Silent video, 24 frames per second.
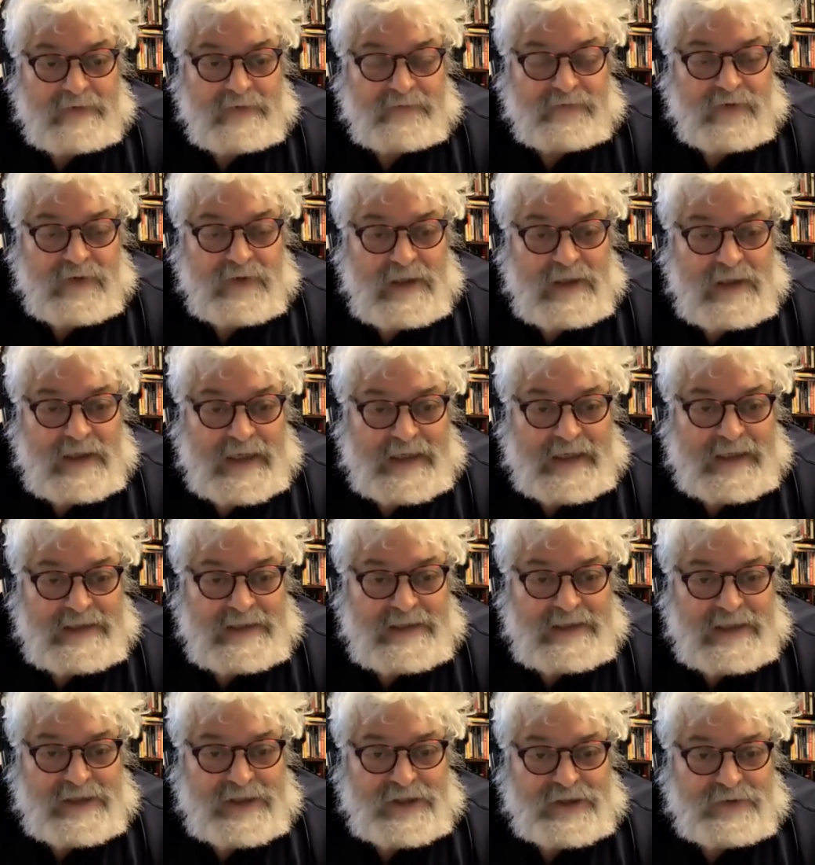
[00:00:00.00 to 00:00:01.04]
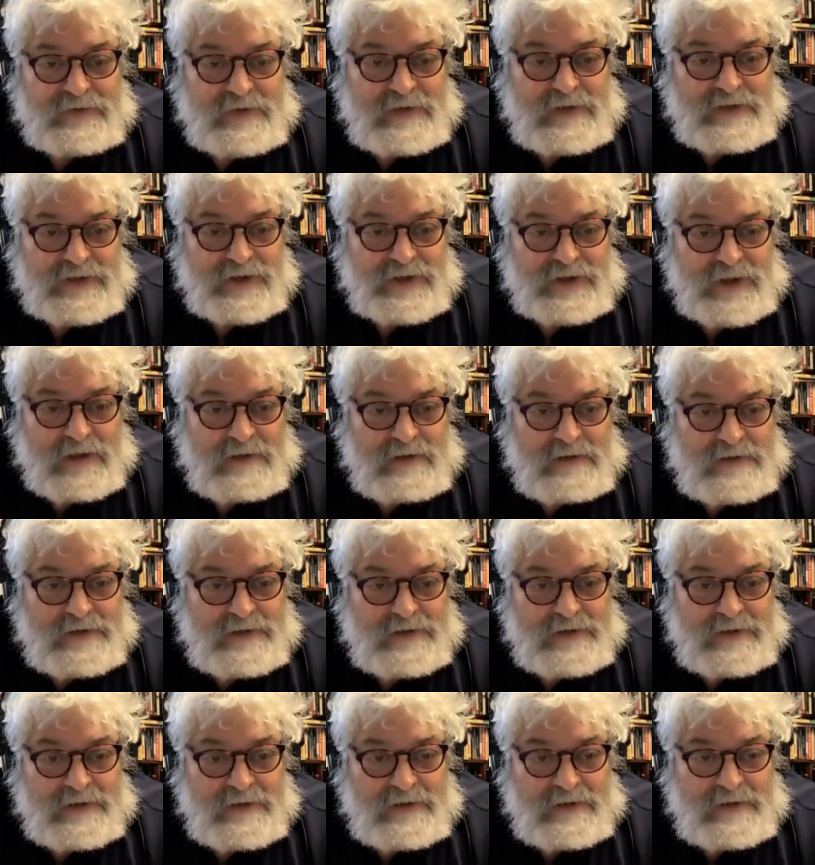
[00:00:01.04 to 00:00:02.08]
for the latest issue of the
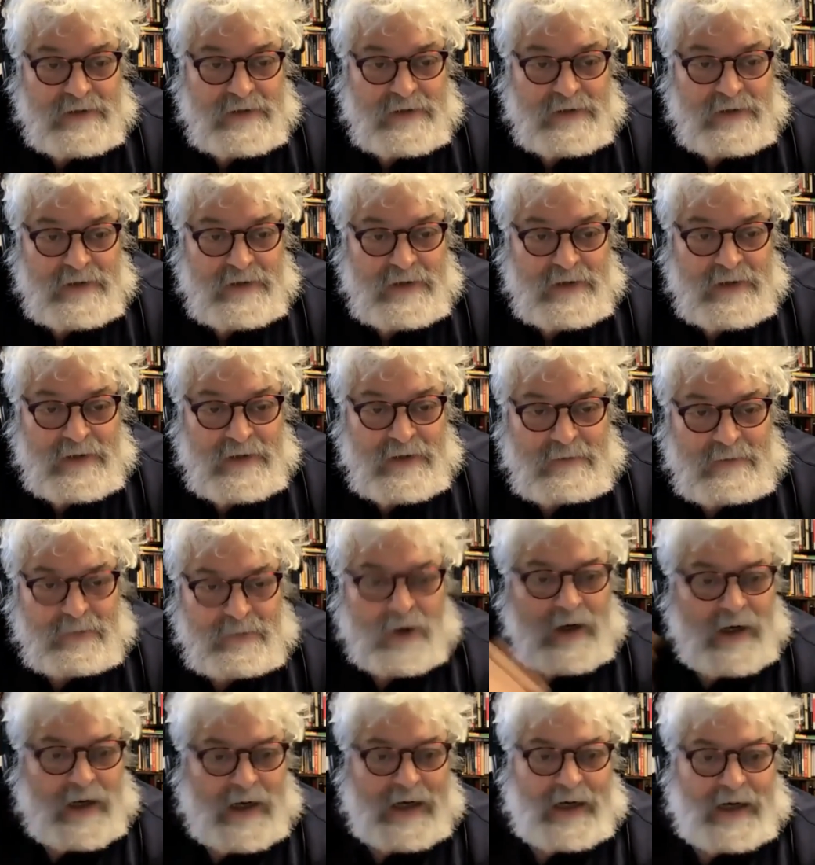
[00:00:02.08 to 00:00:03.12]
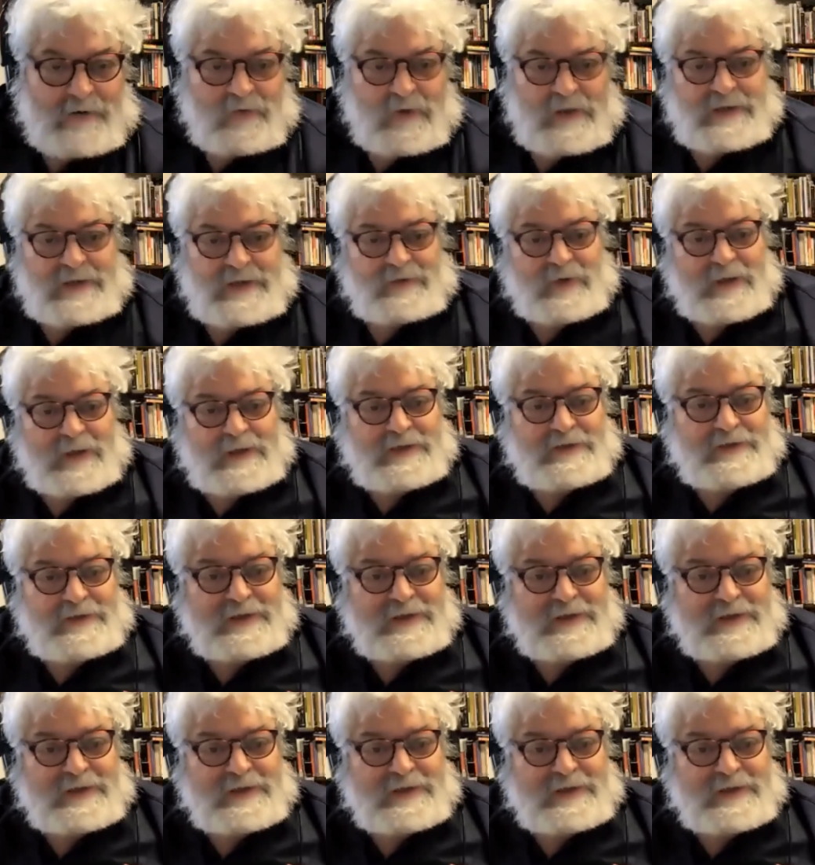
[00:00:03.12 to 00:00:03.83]
journals. Boy, I wonder what those